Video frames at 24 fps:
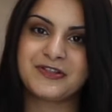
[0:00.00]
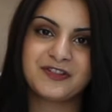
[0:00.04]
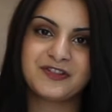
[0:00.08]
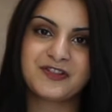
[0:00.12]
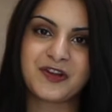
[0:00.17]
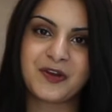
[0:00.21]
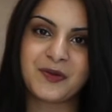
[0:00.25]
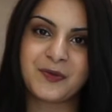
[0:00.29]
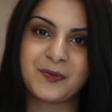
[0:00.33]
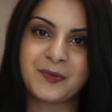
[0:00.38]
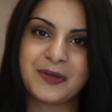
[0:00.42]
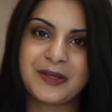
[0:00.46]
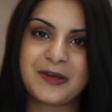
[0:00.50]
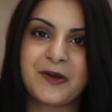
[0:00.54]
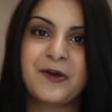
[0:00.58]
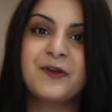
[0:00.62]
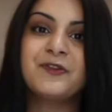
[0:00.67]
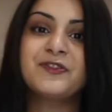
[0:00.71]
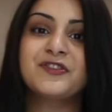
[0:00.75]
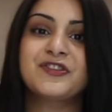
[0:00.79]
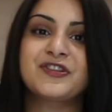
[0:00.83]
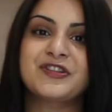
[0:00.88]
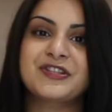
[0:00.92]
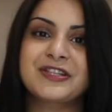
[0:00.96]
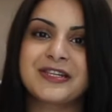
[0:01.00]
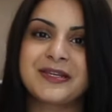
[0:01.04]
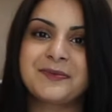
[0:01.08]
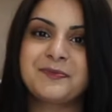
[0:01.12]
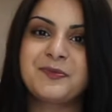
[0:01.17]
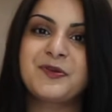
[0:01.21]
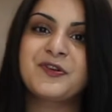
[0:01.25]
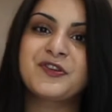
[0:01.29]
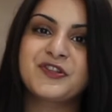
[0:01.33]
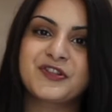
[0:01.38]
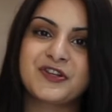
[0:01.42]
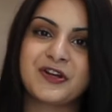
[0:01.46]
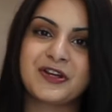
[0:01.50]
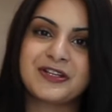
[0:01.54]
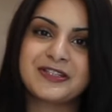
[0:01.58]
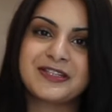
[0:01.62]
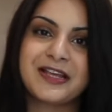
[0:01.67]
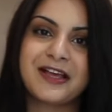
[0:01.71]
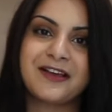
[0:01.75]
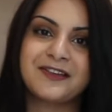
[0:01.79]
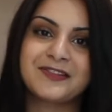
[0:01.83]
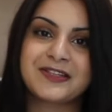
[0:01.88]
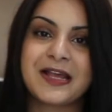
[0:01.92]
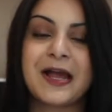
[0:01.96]
So we consciously pushed
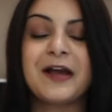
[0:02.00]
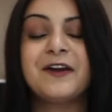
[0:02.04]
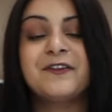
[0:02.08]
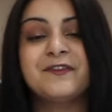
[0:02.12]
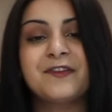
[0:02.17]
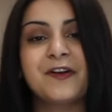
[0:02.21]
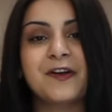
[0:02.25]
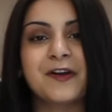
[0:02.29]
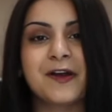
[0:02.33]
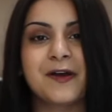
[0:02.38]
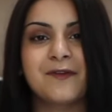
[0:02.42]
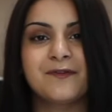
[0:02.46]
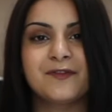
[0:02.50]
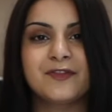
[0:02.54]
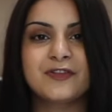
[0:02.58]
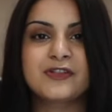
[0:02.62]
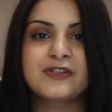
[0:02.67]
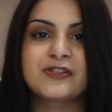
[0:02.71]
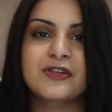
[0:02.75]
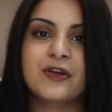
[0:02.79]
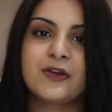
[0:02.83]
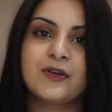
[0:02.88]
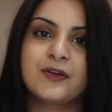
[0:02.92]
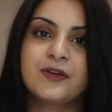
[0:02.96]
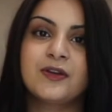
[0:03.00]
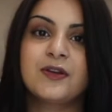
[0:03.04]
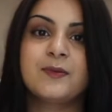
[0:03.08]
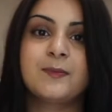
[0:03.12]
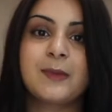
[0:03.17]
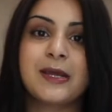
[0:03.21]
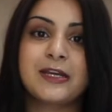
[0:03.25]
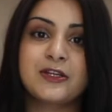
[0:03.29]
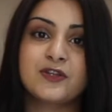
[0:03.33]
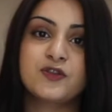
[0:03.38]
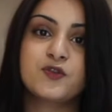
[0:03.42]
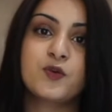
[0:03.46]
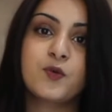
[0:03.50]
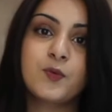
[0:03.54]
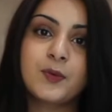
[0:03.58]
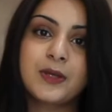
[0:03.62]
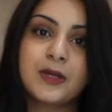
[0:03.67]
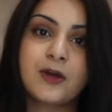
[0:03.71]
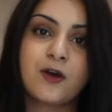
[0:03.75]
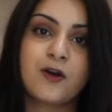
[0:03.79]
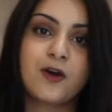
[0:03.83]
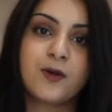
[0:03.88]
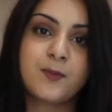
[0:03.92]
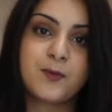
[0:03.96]
ourselves out of our comfort zone and made sure we
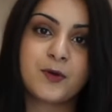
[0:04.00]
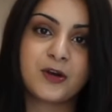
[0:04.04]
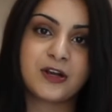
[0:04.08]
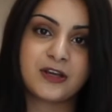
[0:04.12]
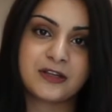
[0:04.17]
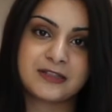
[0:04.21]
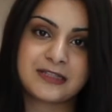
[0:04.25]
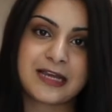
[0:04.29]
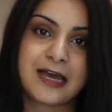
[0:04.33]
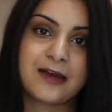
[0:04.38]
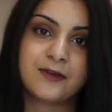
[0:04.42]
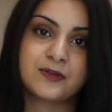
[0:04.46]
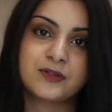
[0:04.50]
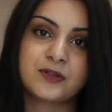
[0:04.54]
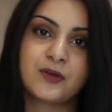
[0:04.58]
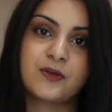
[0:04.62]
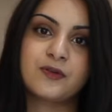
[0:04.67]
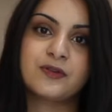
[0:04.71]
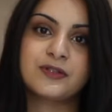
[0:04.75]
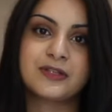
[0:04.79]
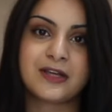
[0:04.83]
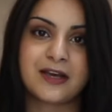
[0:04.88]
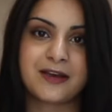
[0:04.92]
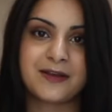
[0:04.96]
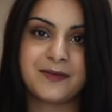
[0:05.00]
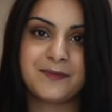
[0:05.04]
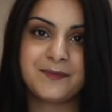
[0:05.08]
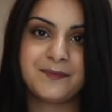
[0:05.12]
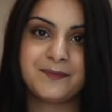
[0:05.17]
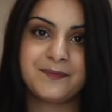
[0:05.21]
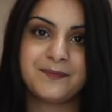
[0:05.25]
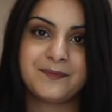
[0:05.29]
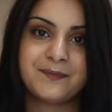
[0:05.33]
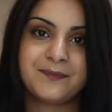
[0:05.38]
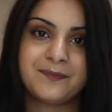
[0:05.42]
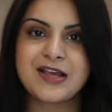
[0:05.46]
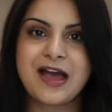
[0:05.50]
got a product out on time.